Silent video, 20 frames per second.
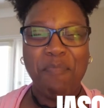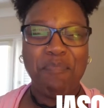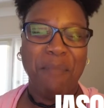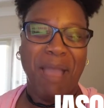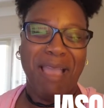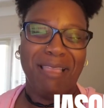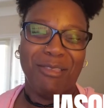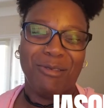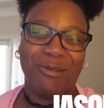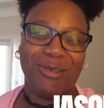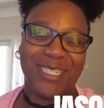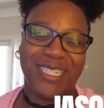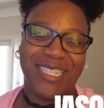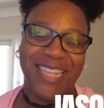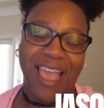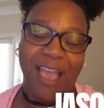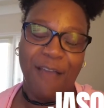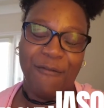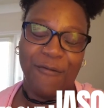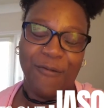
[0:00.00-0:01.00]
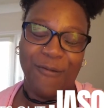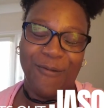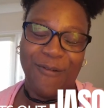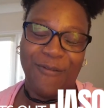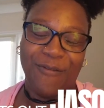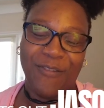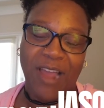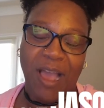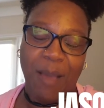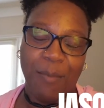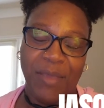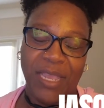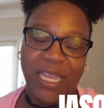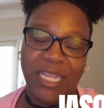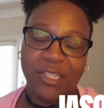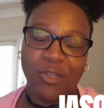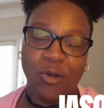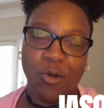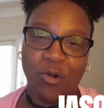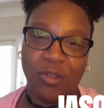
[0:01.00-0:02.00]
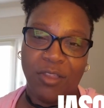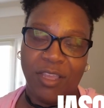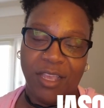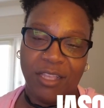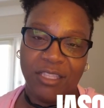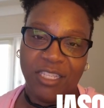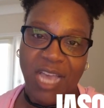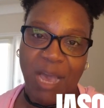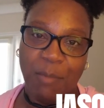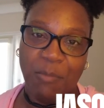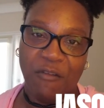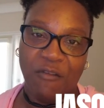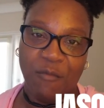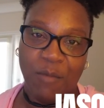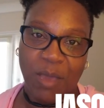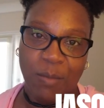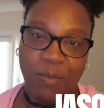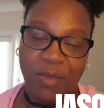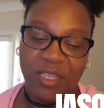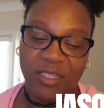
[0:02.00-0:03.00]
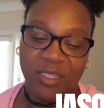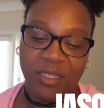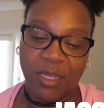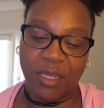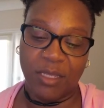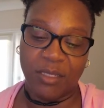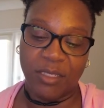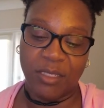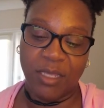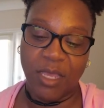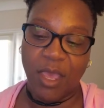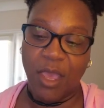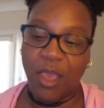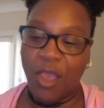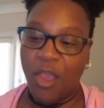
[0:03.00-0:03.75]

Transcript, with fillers: my little snafu of not being totally on top of my business